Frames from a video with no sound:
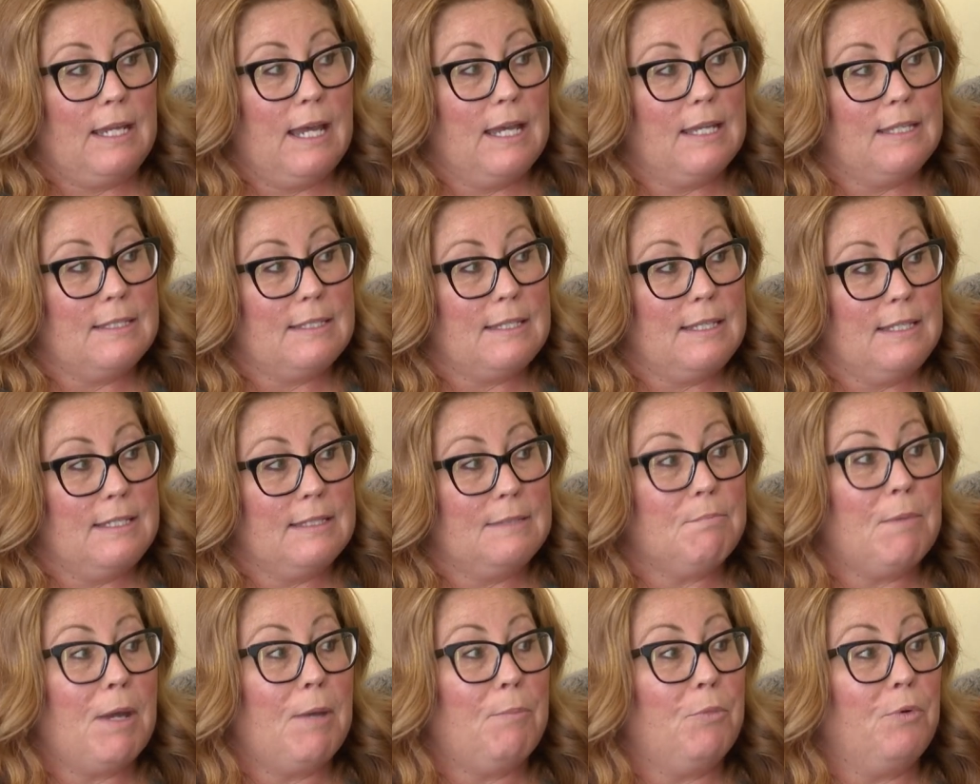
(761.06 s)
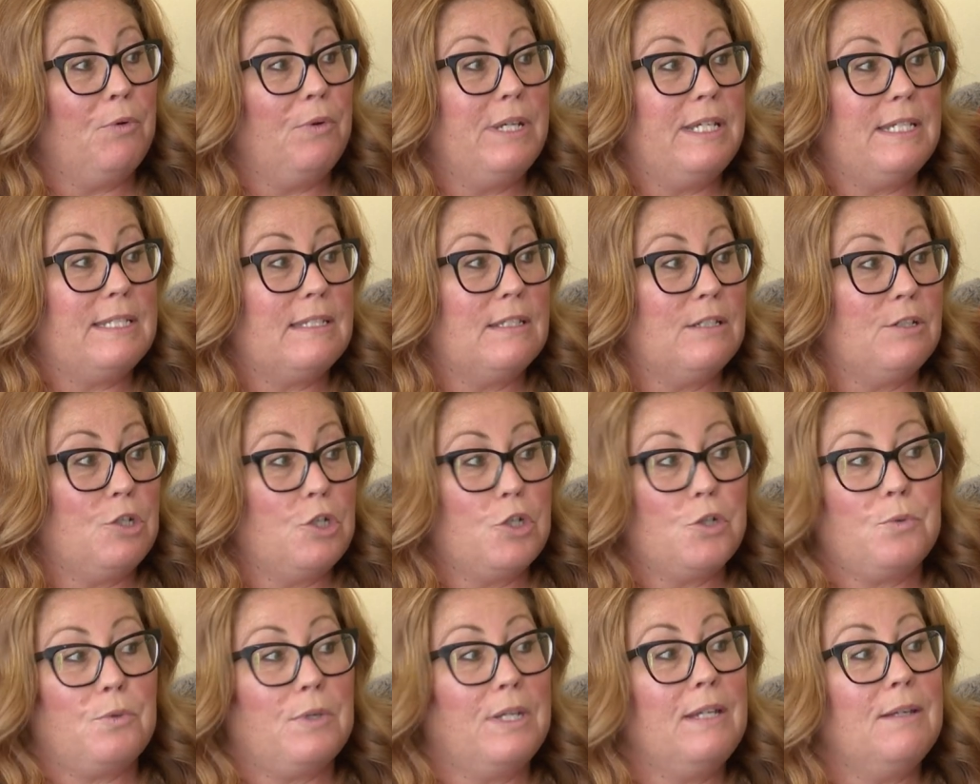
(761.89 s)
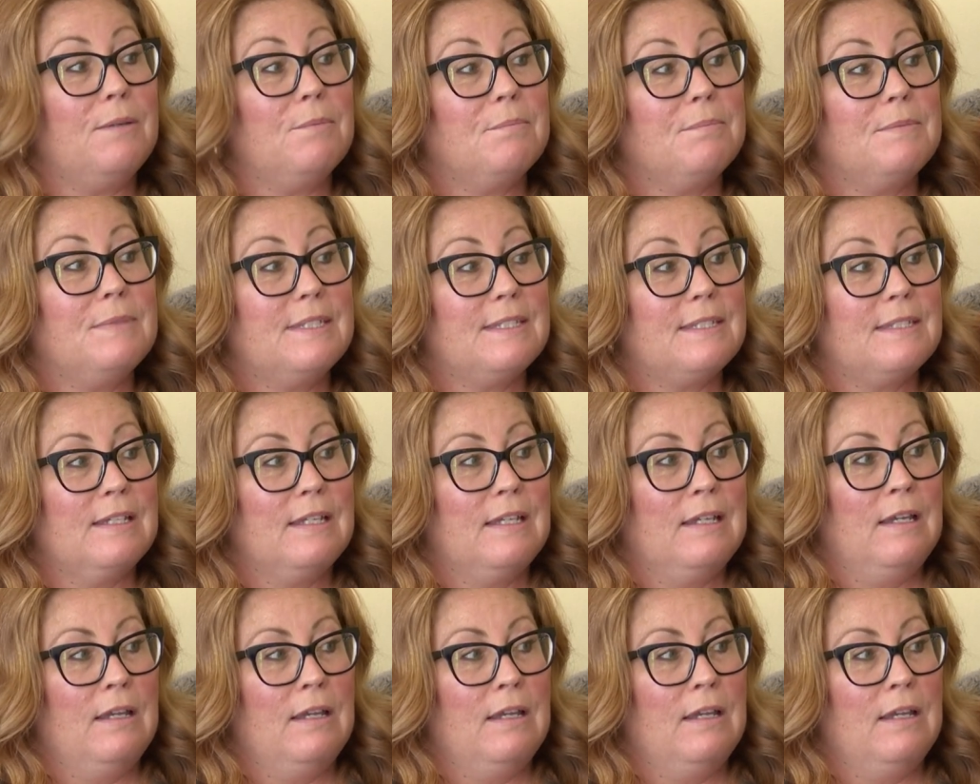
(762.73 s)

has these memories and dreams